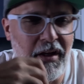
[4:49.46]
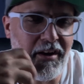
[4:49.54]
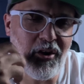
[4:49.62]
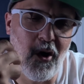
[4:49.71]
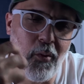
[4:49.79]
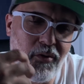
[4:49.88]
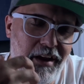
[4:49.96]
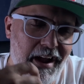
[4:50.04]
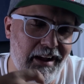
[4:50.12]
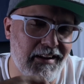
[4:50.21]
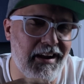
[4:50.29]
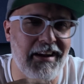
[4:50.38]
that
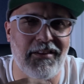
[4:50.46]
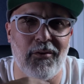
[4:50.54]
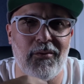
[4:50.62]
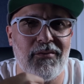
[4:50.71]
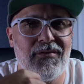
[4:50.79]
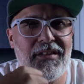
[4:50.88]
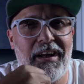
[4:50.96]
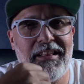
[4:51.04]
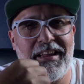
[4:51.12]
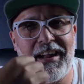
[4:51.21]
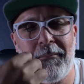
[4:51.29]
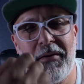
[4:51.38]
cognac, I
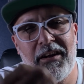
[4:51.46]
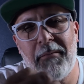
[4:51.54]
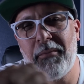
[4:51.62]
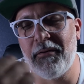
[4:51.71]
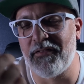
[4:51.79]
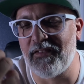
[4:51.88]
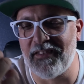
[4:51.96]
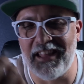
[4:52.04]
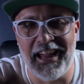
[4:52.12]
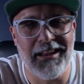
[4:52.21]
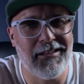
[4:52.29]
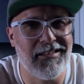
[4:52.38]
pick up a
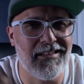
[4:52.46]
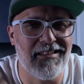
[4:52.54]
slight,